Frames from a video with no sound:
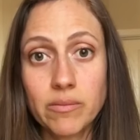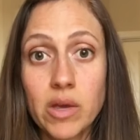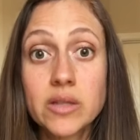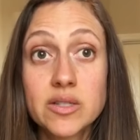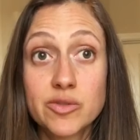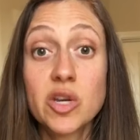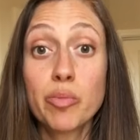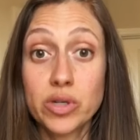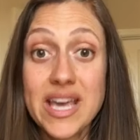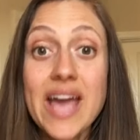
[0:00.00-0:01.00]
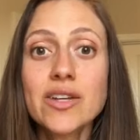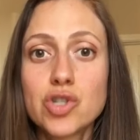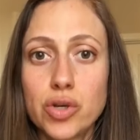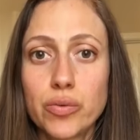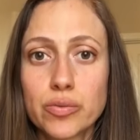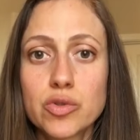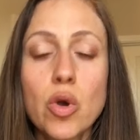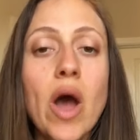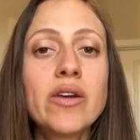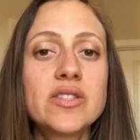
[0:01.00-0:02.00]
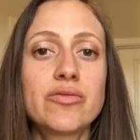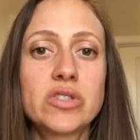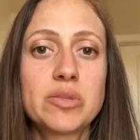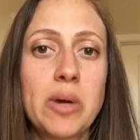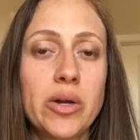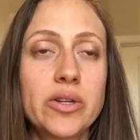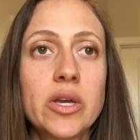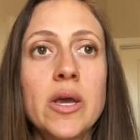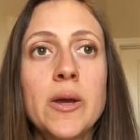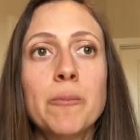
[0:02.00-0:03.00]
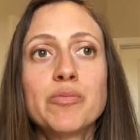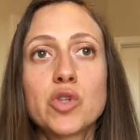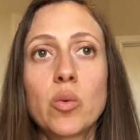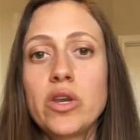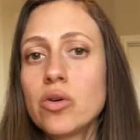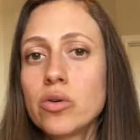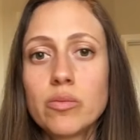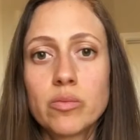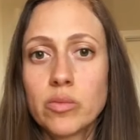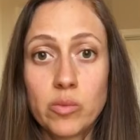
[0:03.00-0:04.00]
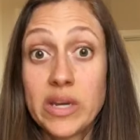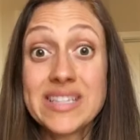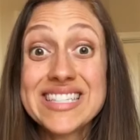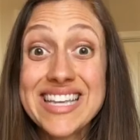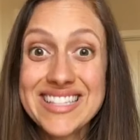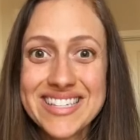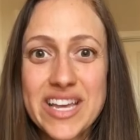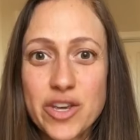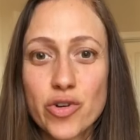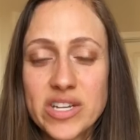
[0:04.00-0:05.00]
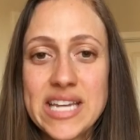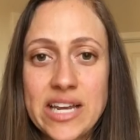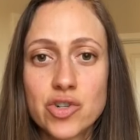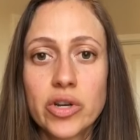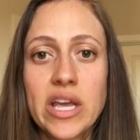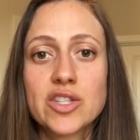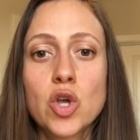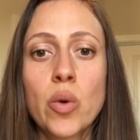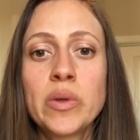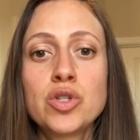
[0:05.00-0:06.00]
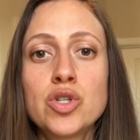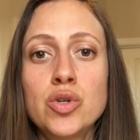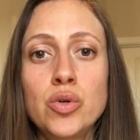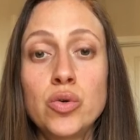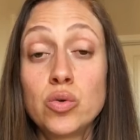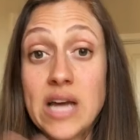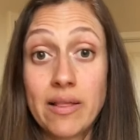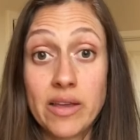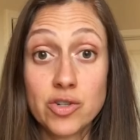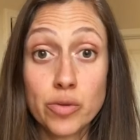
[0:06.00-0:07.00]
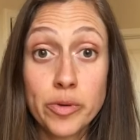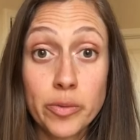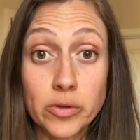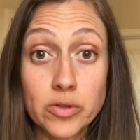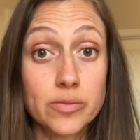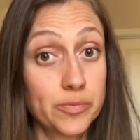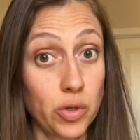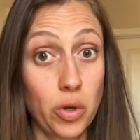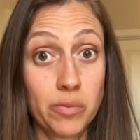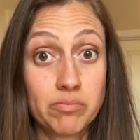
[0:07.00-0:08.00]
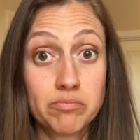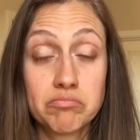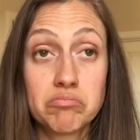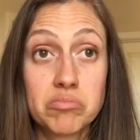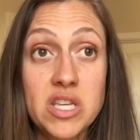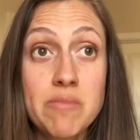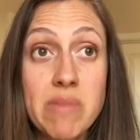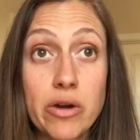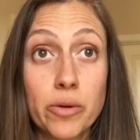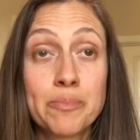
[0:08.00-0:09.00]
It's to protect you. So how does it respond? So when you're when it senses that you're in danger, it's going to dilate your pupils so you can see better.